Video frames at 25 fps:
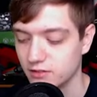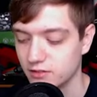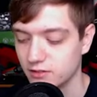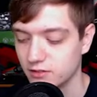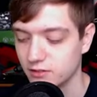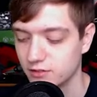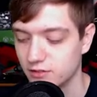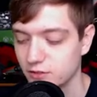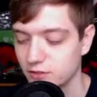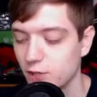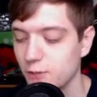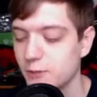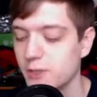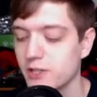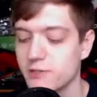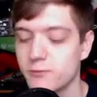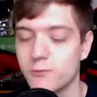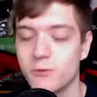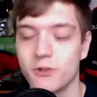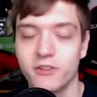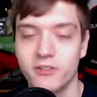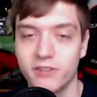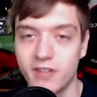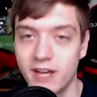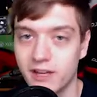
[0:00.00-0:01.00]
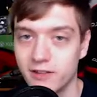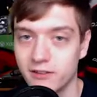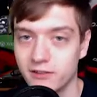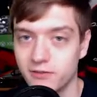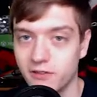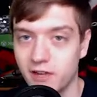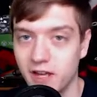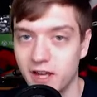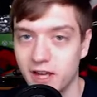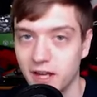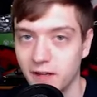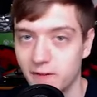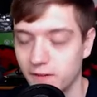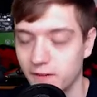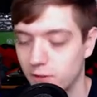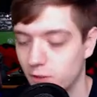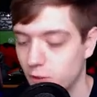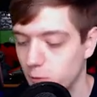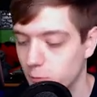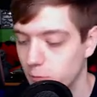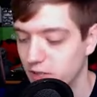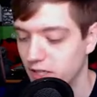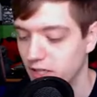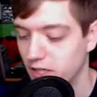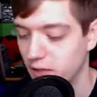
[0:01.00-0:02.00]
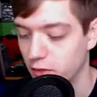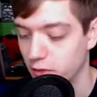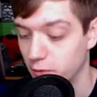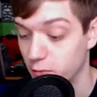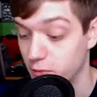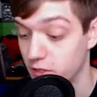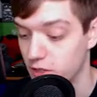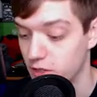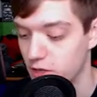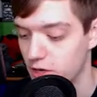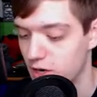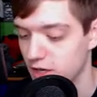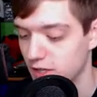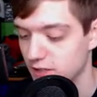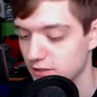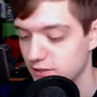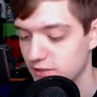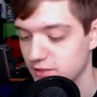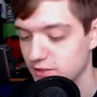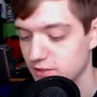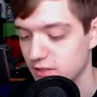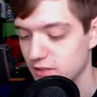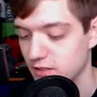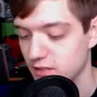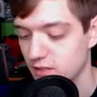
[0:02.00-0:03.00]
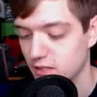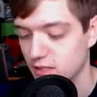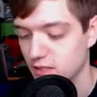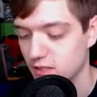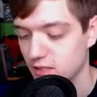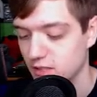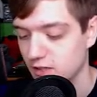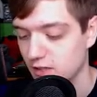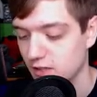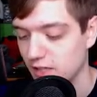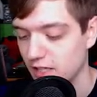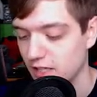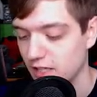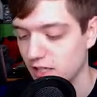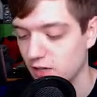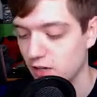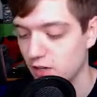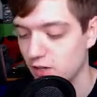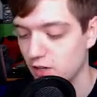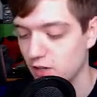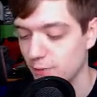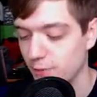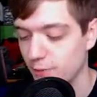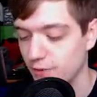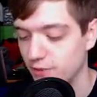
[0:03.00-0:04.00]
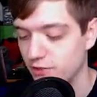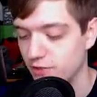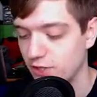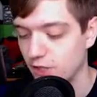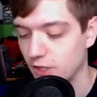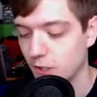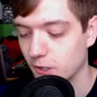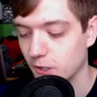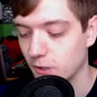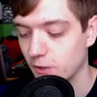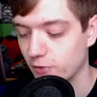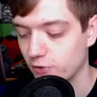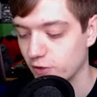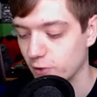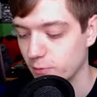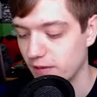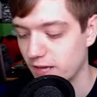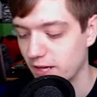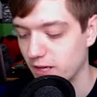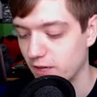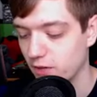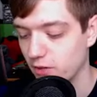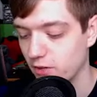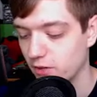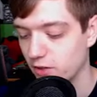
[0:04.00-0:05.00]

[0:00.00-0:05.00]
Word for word: so much more satisfying than opening three cards. Like, the materials are better.